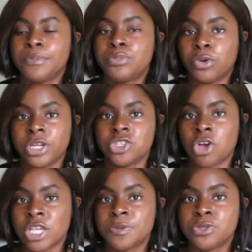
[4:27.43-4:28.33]
brought into the
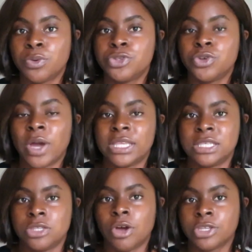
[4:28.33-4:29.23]
hospital to go and see
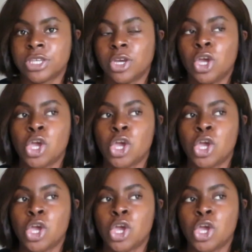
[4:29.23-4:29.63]
the doctor.